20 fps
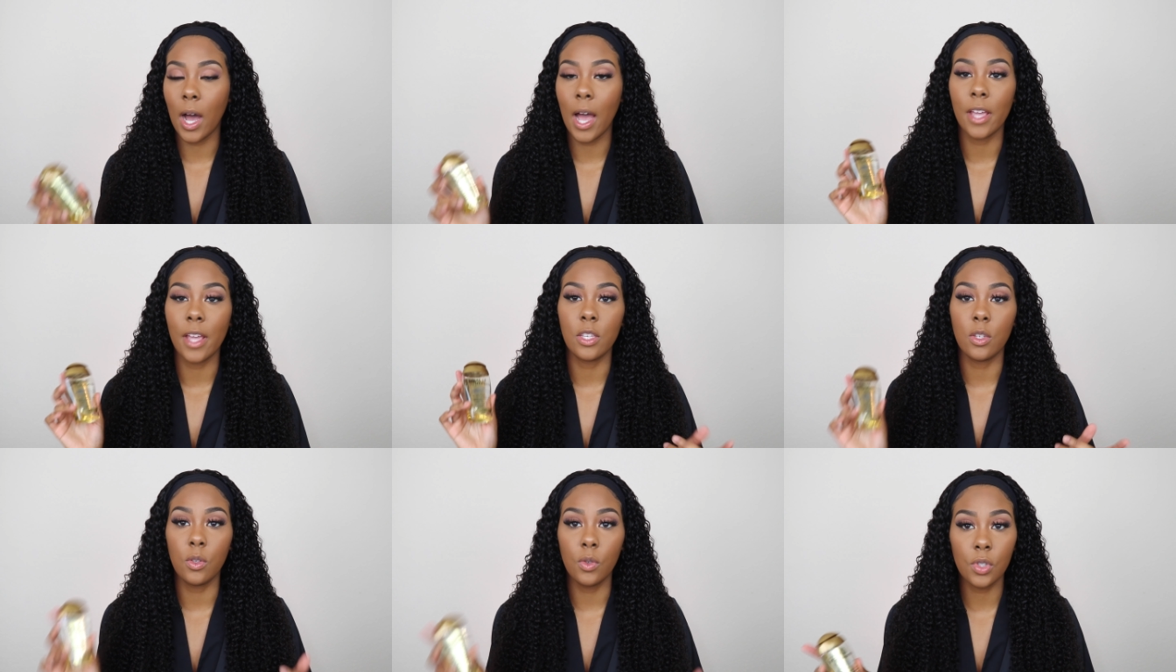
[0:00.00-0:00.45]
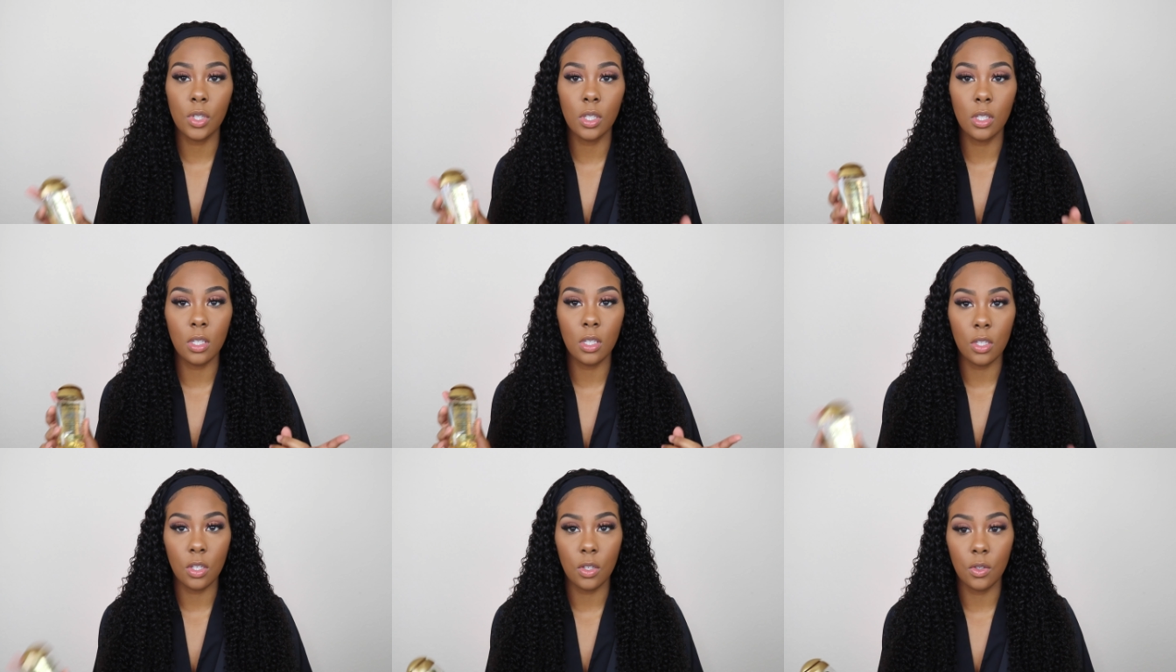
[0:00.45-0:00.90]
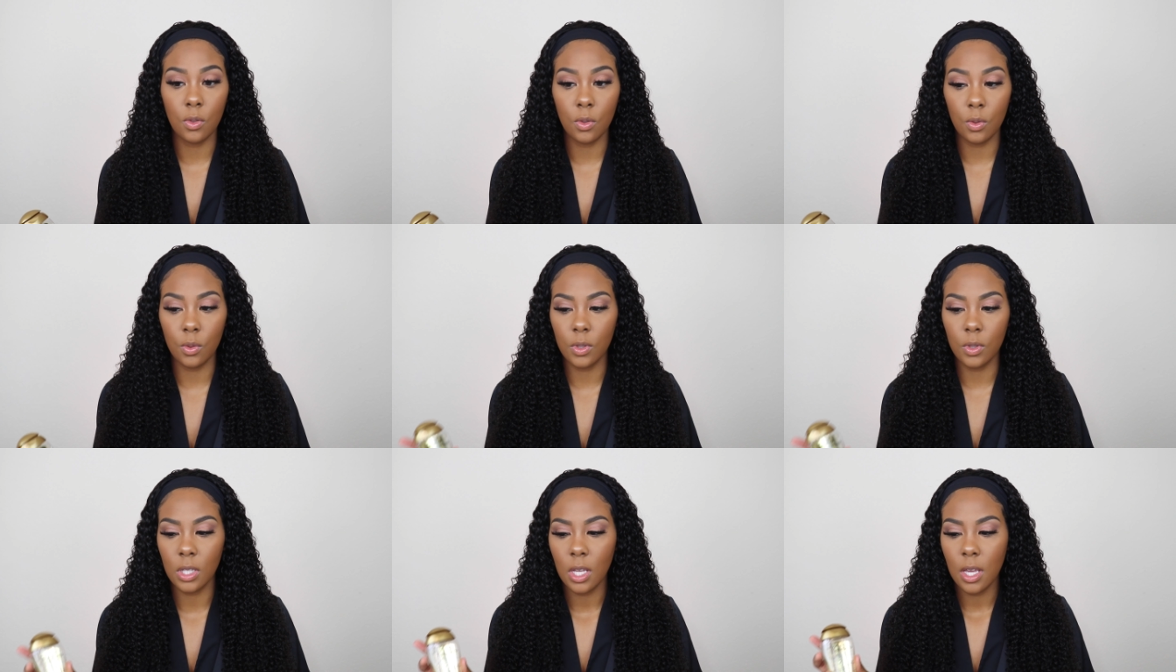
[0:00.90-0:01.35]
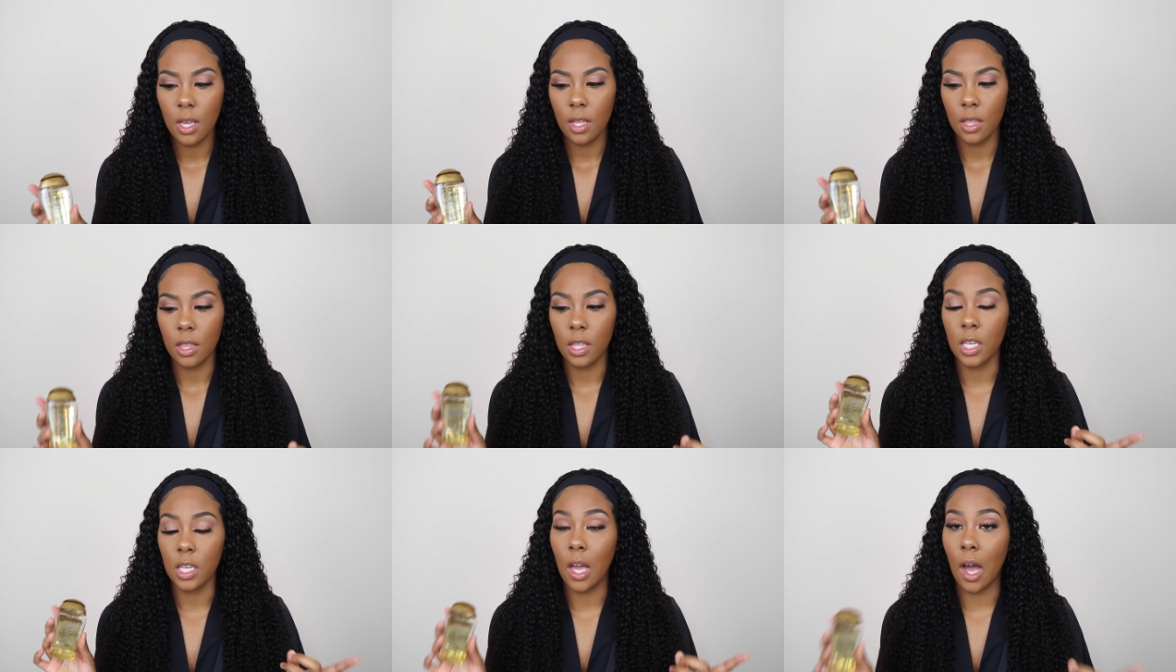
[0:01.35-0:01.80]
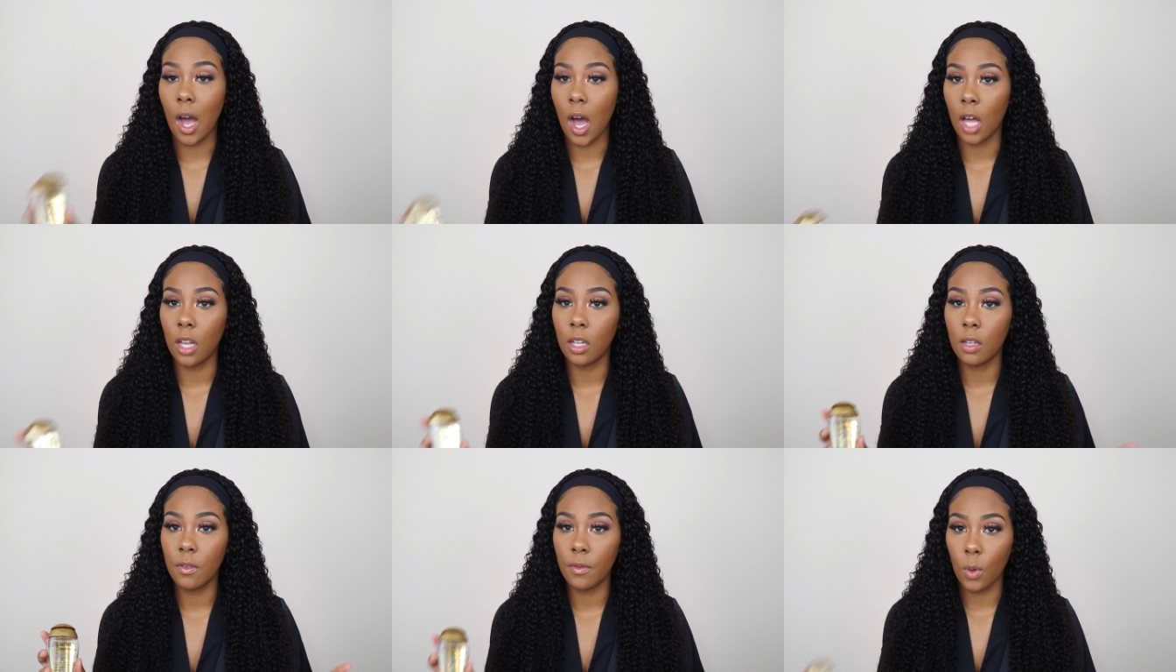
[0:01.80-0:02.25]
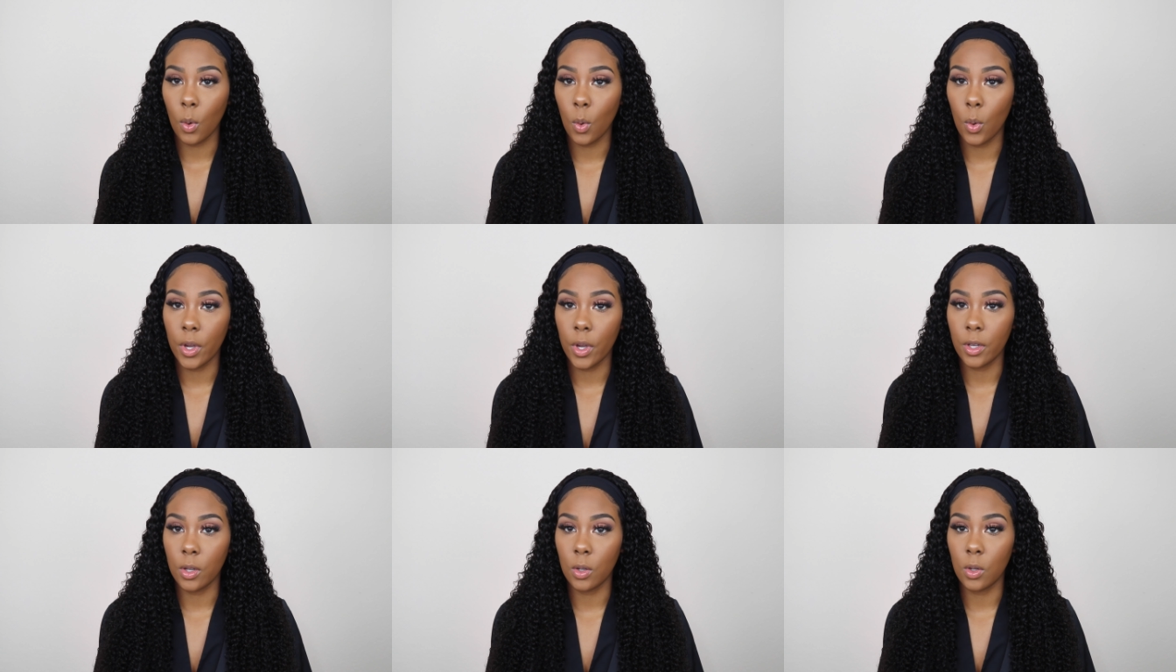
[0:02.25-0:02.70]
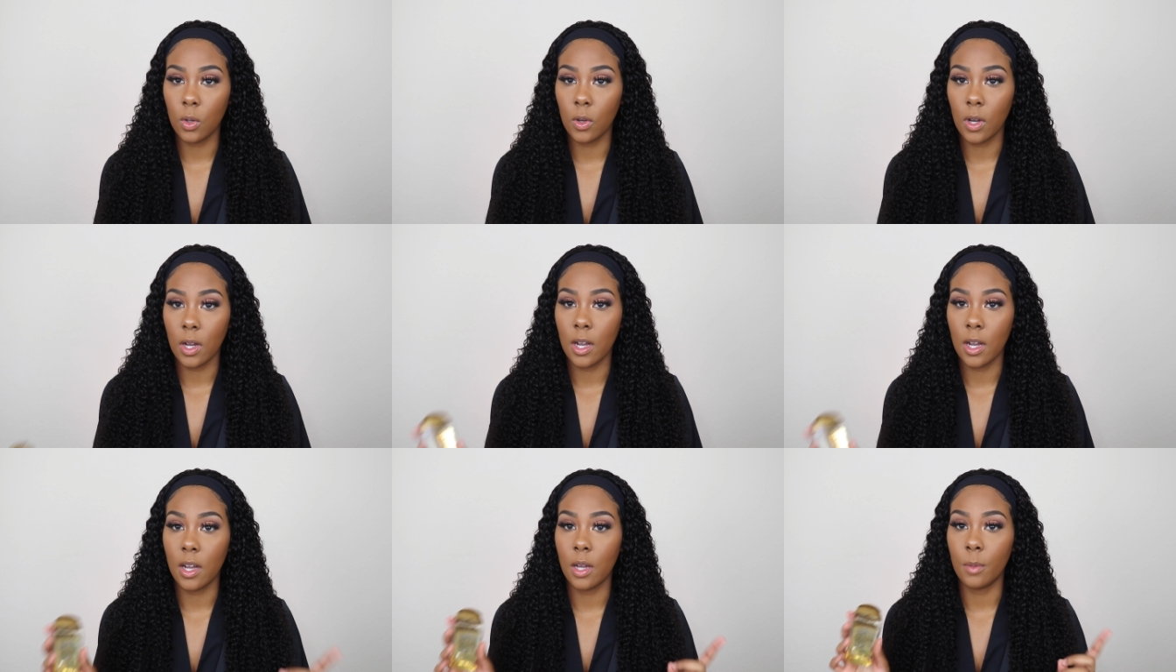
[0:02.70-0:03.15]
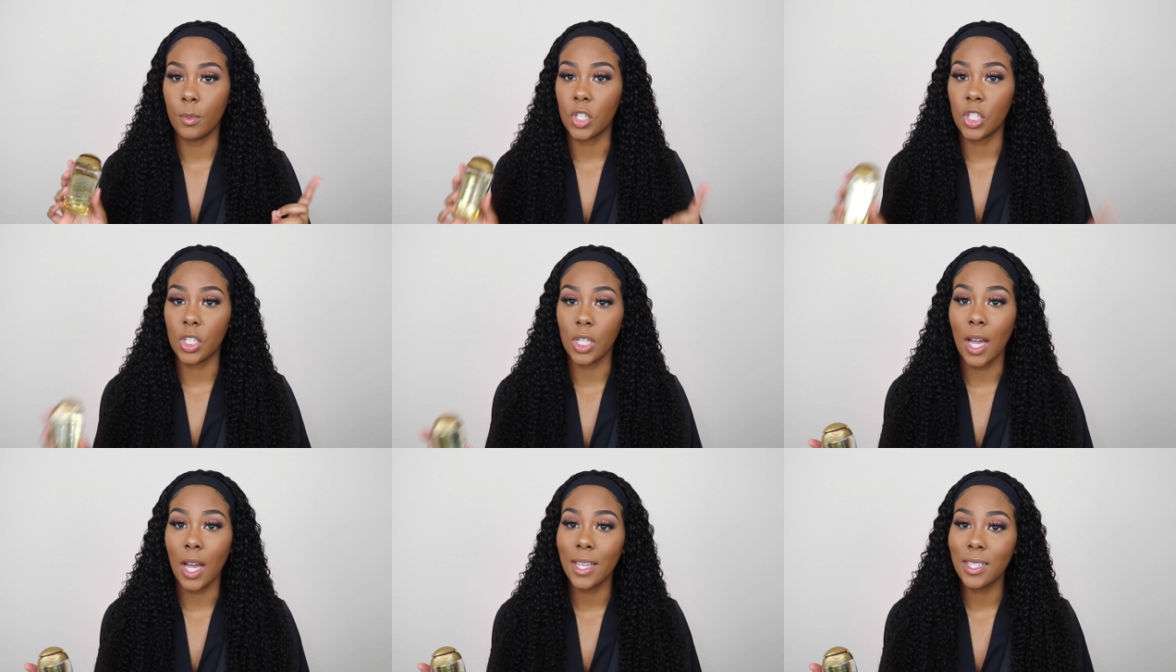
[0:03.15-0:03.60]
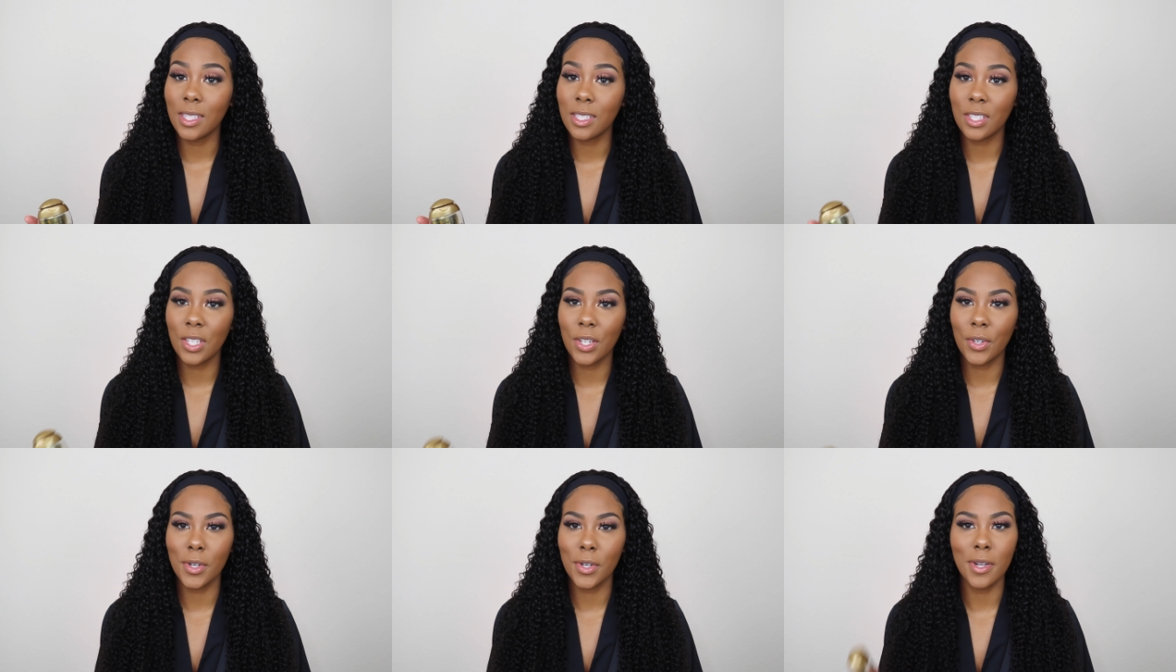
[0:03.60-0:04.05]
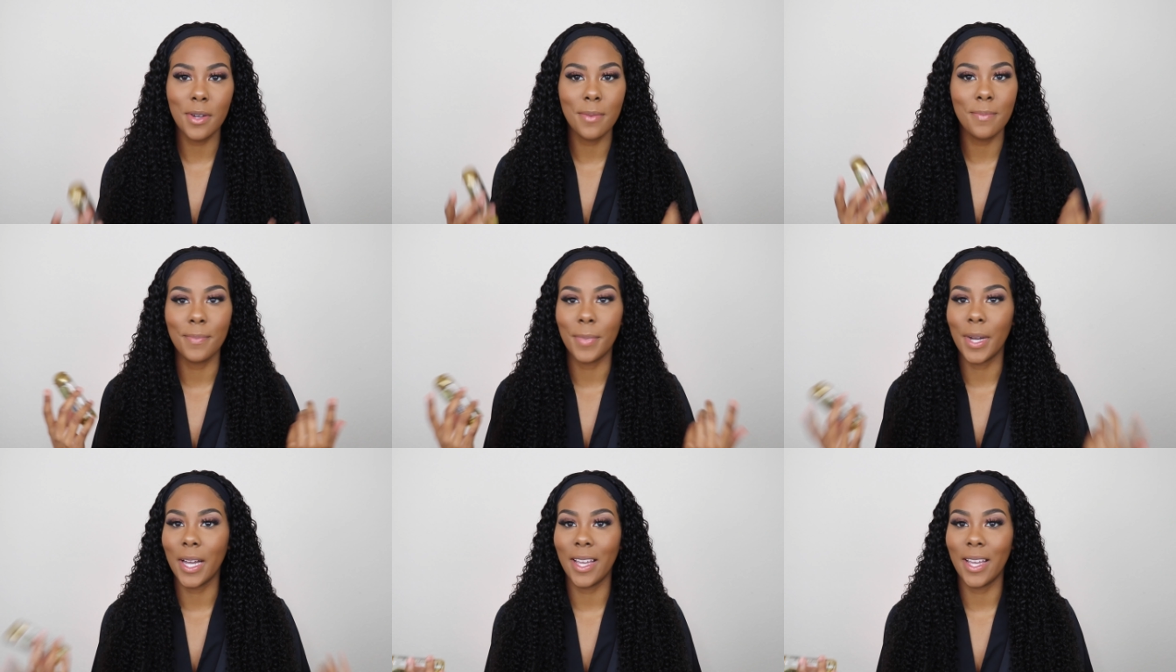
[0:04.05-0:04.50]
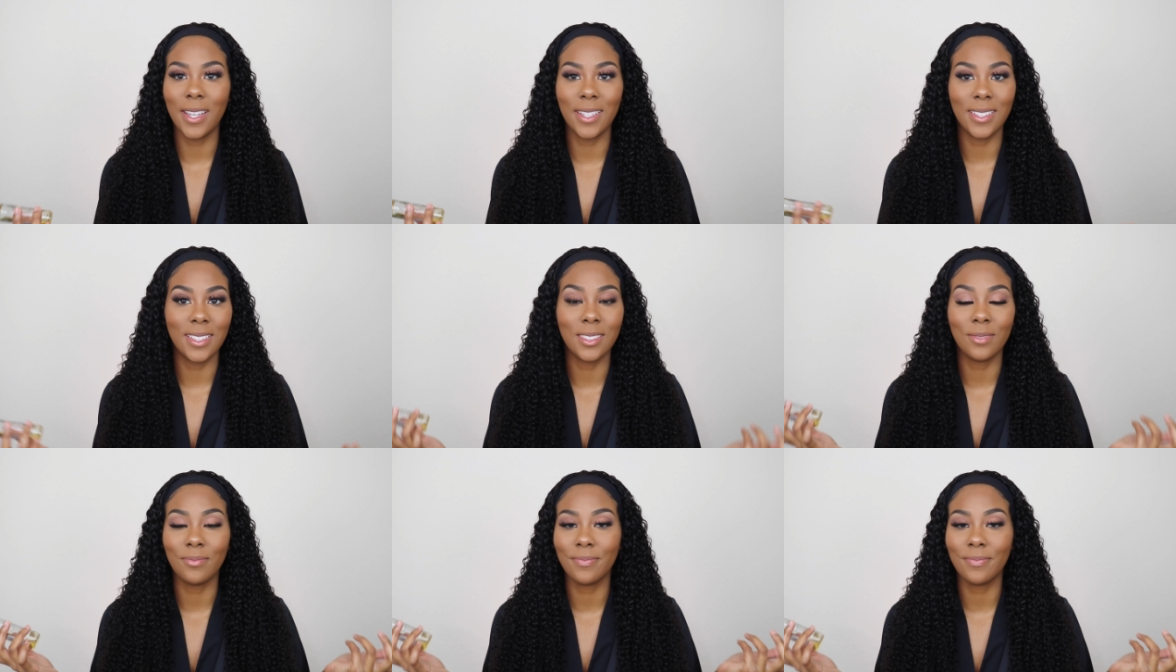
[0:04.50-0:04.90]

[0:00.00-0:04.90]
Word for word: I usually use the olive oil shine serum, but